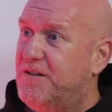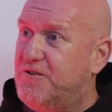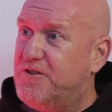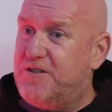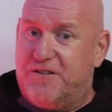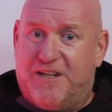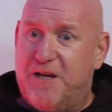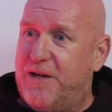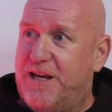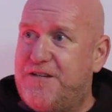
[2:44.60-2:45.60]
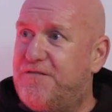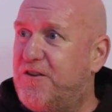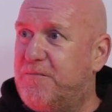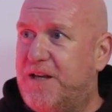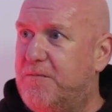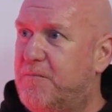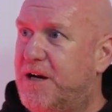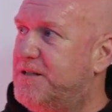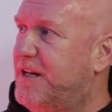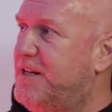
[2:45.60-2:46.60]
Just to keep it easy for them, keep their
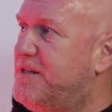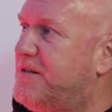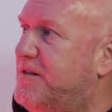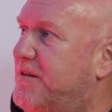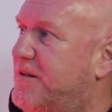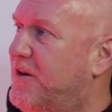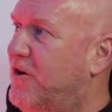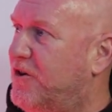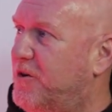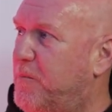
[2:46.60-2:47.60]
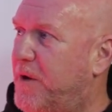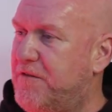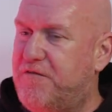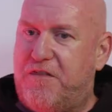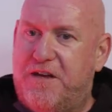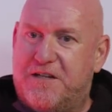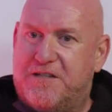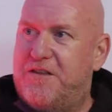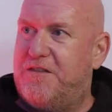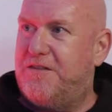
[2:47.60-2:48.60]
mind at ease, that they're not going to be paying for
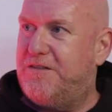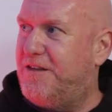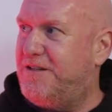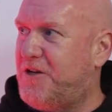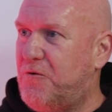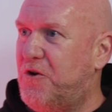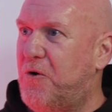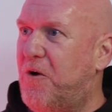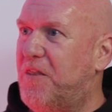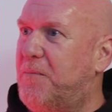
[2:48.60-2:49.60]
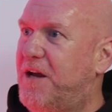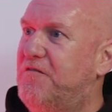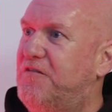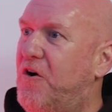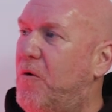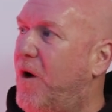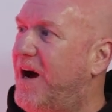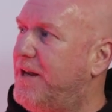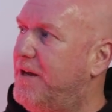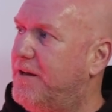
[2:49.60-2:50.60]
things that they don't know what they're paying for or
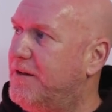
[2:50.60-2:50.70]
why.